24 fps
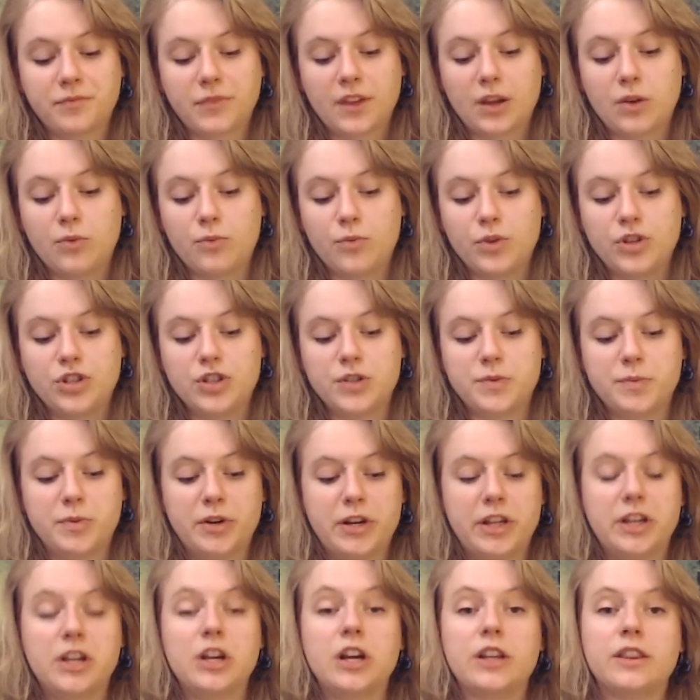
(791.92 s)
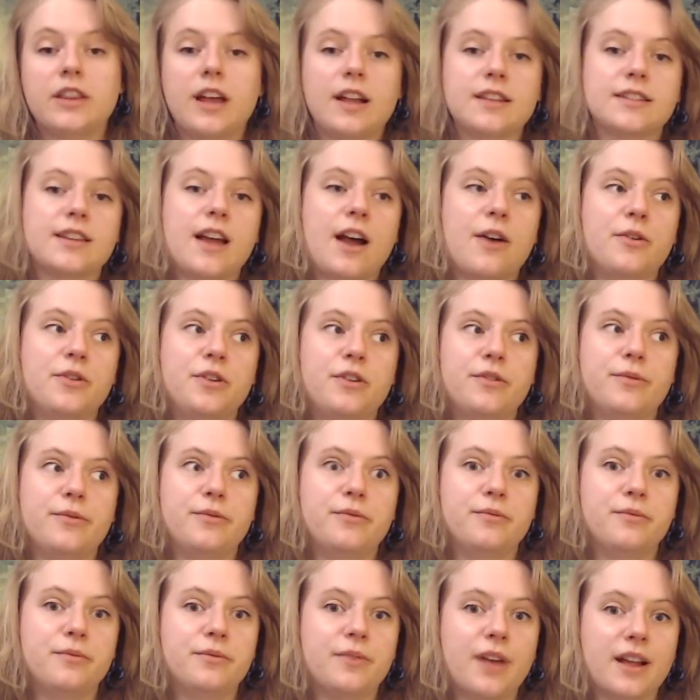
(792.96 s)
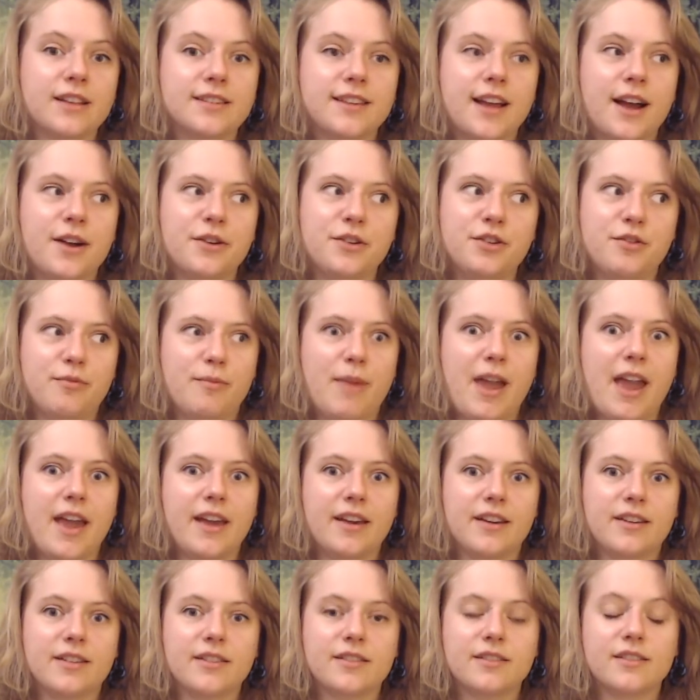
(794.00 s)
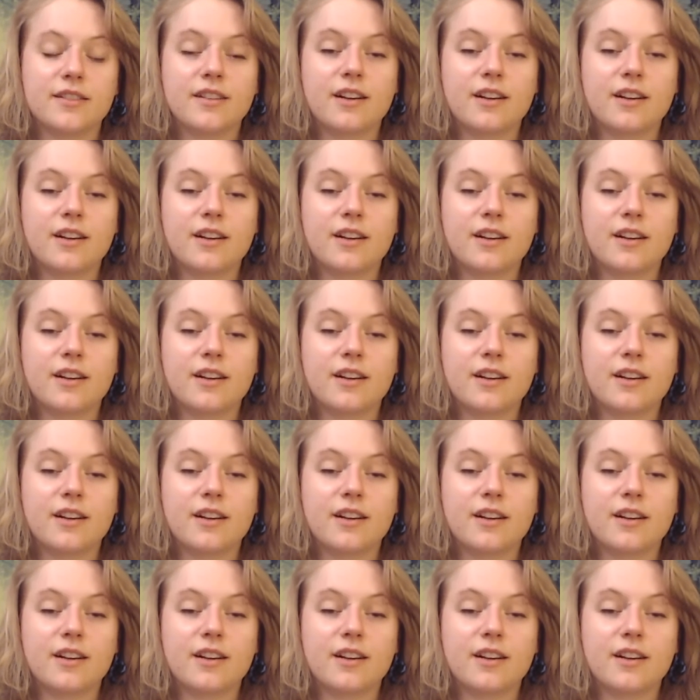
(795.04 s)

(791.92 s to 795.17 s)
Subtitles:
which is pretty good. That's how you make